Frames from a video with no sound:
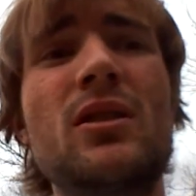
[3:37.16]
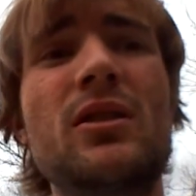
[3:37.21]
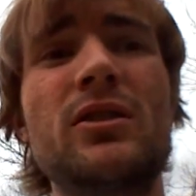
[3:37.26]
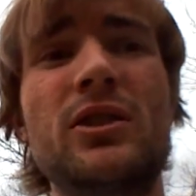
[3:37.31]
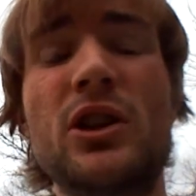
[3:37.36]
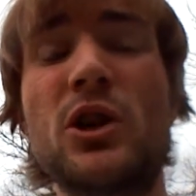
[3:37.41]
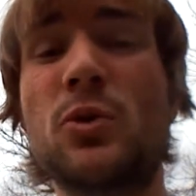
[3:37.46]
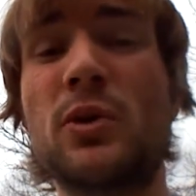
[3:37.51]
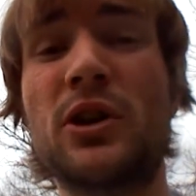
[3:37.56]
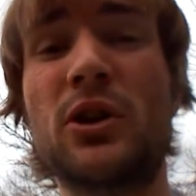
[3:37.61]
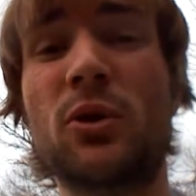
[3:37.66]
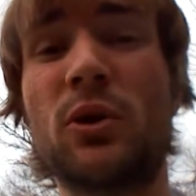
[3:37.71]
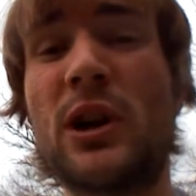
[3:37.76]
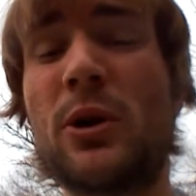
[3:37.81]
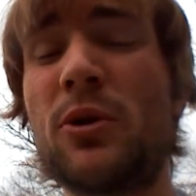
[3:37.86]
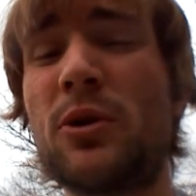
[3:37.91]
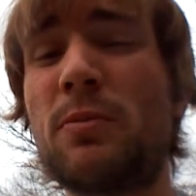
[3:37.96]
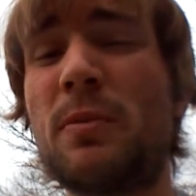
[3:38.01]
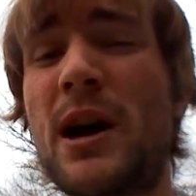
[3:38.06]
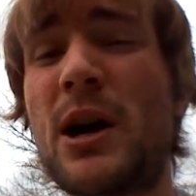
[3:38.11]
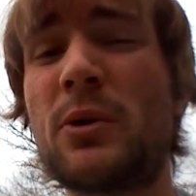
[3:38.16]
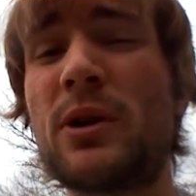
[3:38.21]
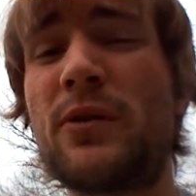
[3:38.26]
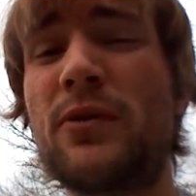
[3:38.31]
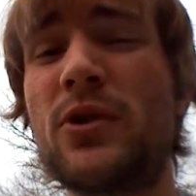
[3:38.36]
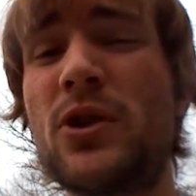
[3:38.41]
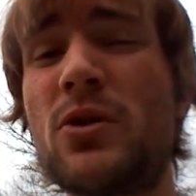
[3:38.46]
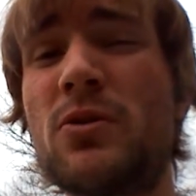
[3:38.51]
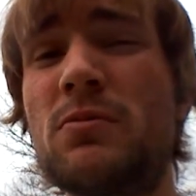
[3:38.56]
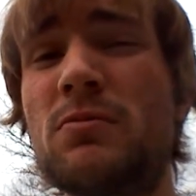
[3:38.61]
Do you agree with my
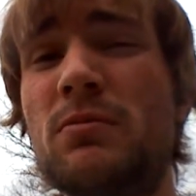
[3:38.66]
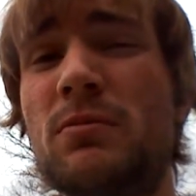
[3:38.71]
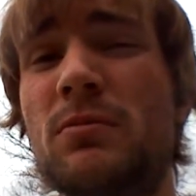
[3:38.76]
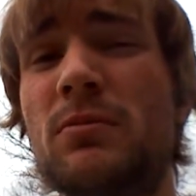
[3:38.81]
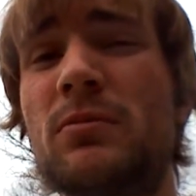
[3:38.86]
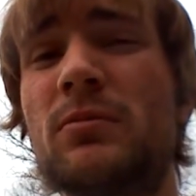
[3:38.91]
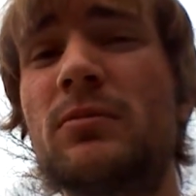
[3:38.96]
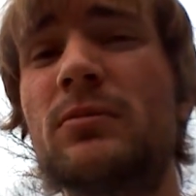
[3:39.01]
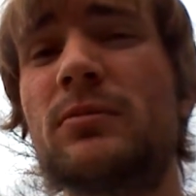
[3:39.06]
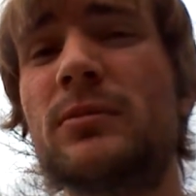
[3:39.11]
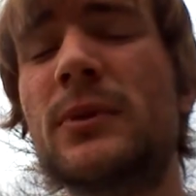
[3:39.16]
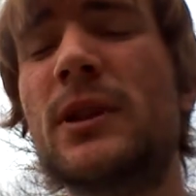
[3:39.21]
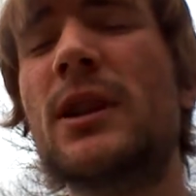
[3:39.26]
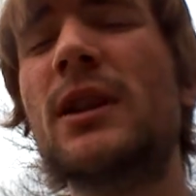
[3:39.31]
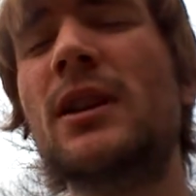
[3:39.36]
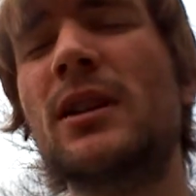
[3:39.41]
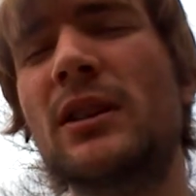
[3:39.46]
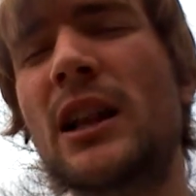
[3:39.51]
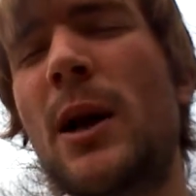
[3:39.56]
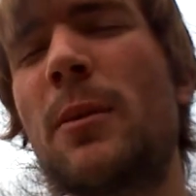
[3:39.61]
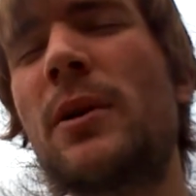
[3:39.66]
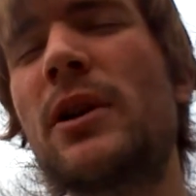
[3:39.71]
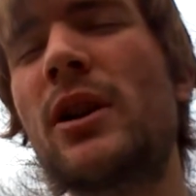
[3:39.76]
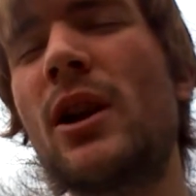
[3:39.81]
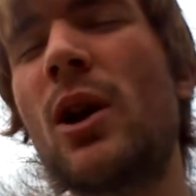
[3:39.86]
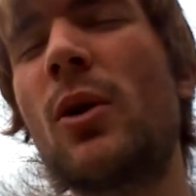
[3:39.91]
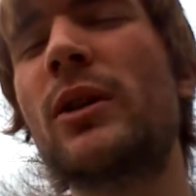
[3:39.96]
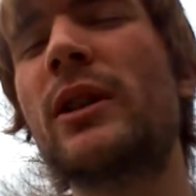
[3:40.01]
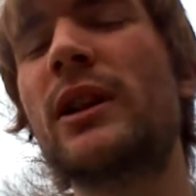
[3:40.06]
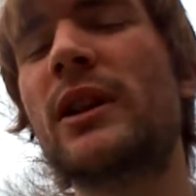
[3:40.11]
review? Let me
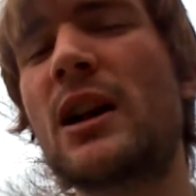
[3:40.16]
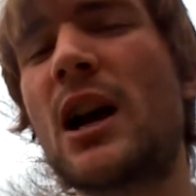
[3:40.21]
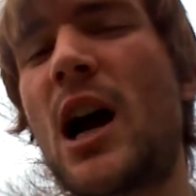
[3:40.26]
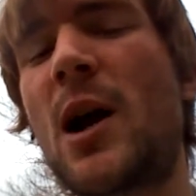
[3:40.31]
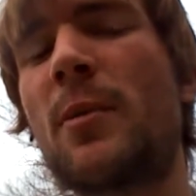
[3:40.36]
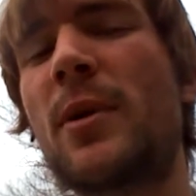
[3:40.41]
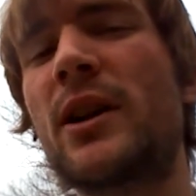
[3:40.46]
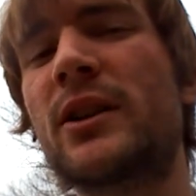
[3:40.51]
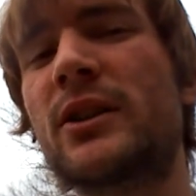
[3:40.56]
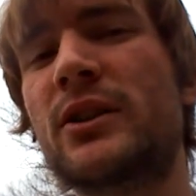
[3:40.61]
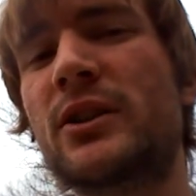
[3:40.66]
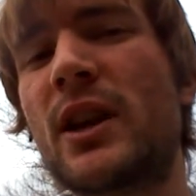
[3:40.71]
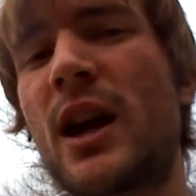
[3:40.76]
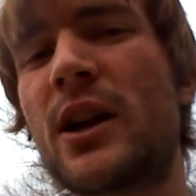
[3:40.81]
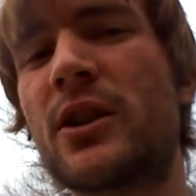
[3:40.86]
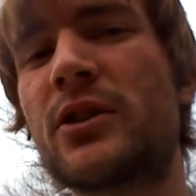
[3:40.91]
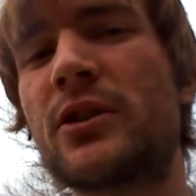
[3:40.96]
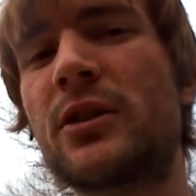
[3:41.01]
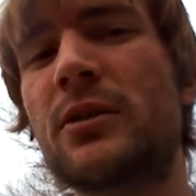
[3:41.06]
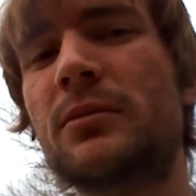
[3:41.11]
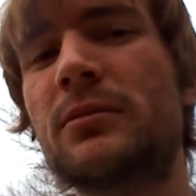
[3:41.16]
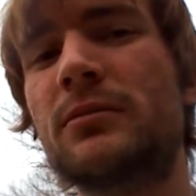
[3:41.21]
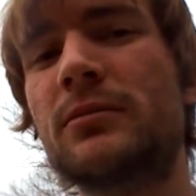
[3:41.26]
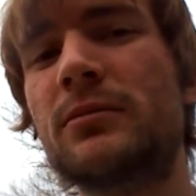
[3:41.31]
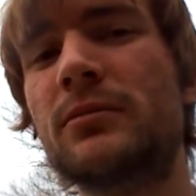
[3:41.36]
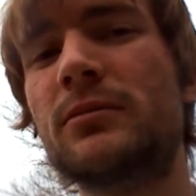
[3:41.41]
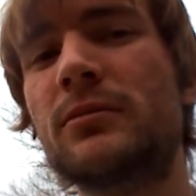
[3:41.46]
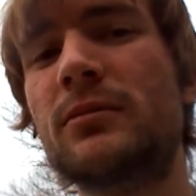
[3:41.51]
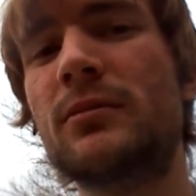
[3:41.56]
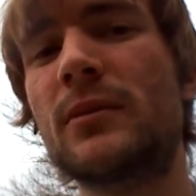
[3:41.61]
know in the comments section.
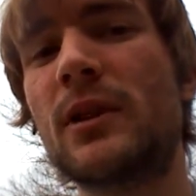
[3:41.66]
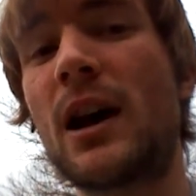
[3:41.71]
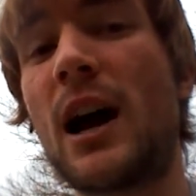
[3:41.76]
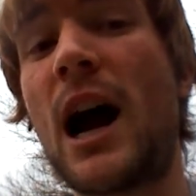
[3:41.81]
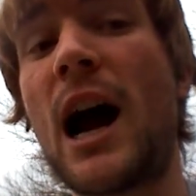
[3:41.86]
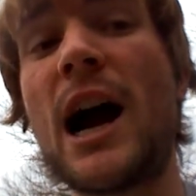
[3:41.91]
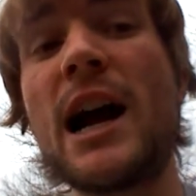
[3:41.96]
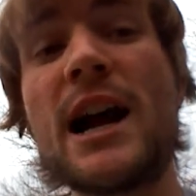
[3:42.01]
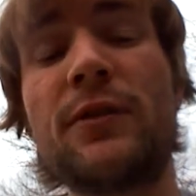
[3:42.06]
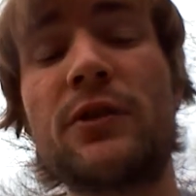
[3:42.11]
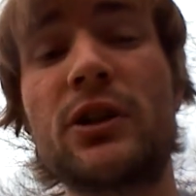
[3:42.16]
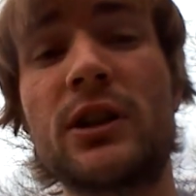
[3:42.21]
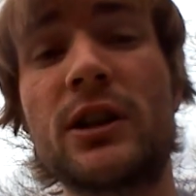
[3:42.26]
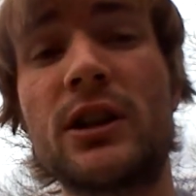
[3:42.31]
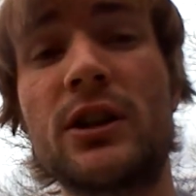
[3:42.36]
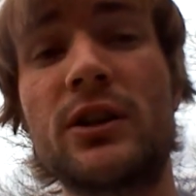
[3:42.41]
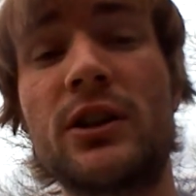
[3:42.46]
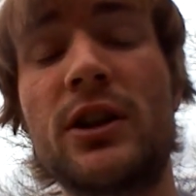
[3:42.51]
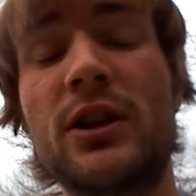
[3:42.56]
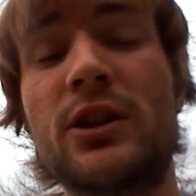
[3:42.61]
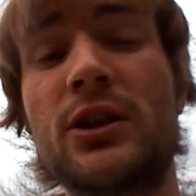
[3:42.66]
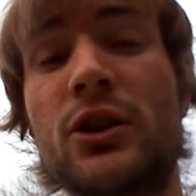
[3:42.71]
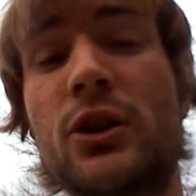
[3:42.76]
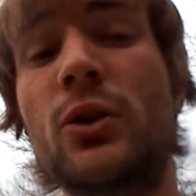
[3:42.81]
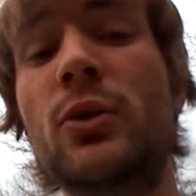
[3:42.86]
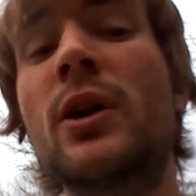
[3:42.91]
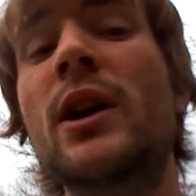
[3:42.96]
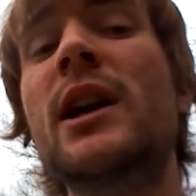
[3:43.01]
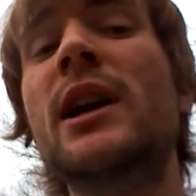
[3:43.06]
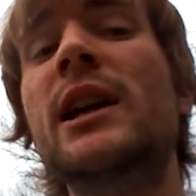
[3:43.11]
I have to
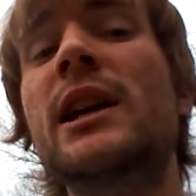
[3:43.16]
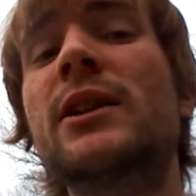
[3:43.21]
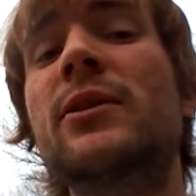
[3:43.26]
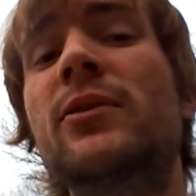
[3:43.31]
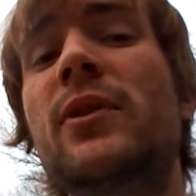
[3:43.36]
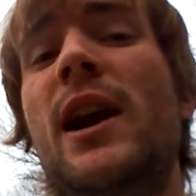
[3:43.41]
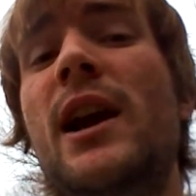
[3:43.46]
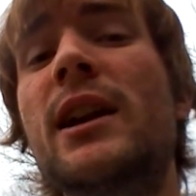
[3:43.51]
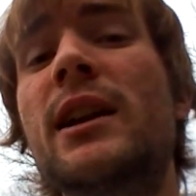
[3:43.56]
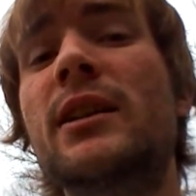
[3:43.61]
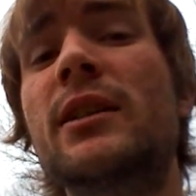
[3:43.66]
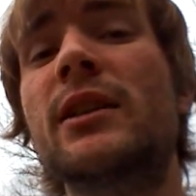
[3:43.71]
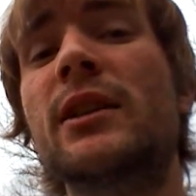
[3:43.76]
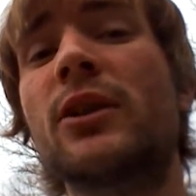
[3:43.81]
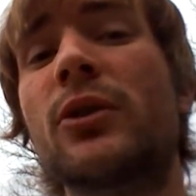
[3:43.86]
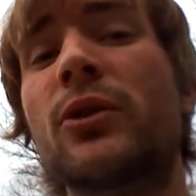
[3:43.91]
continue evading the